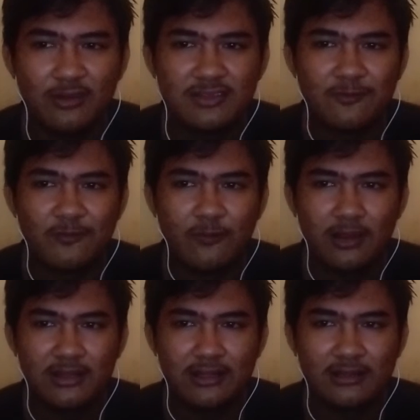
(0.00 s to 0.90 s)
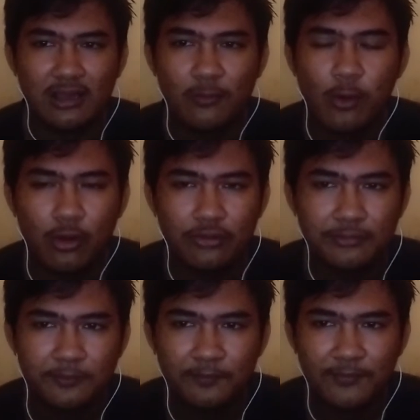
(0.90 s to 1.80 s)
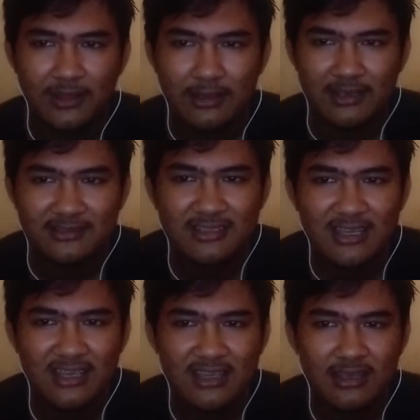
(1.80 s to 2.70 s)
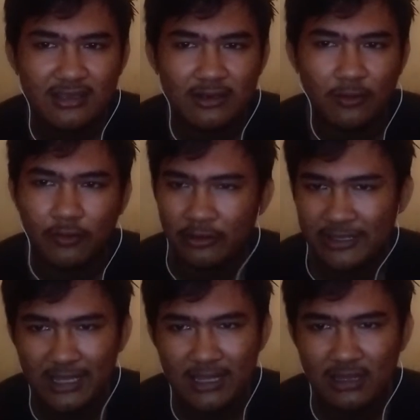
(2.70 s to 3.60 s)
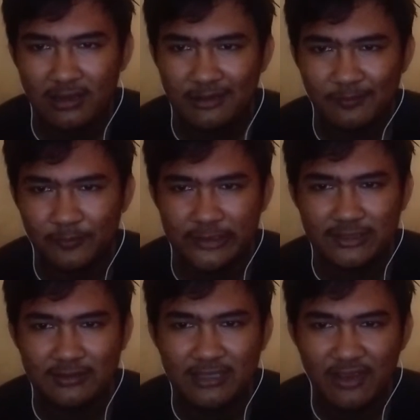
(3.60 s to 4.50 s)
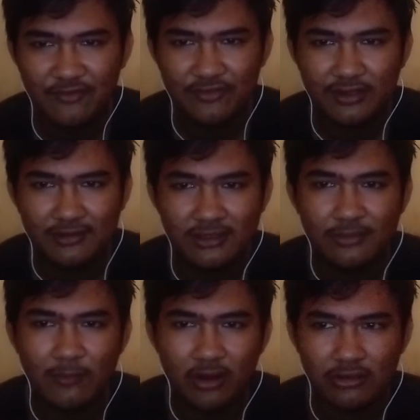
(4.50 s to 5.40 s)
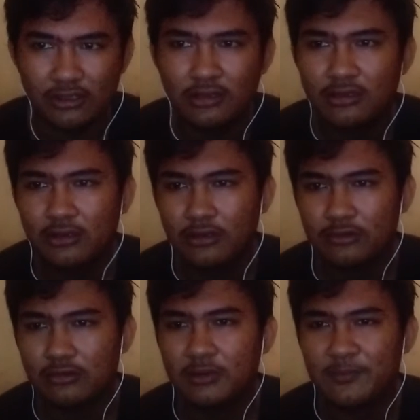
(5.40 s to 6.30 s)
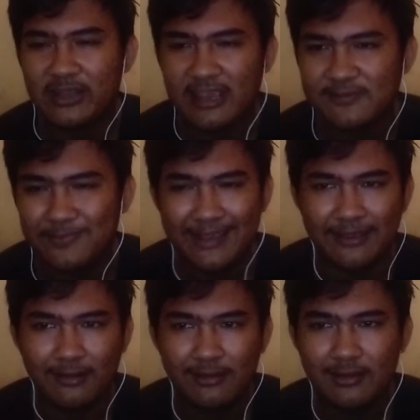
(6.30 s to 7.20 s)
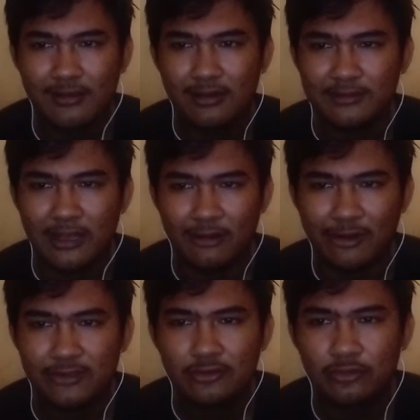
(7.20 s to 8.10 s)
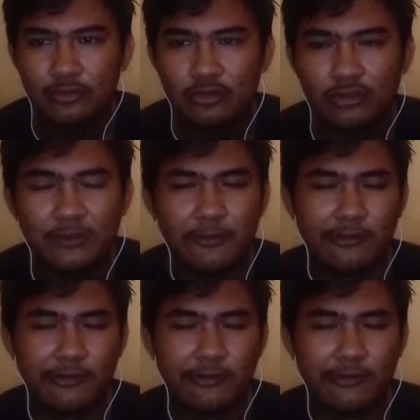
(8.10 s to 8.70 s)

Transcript: writing a word, she or he must give the marker to the next player, then run to the board.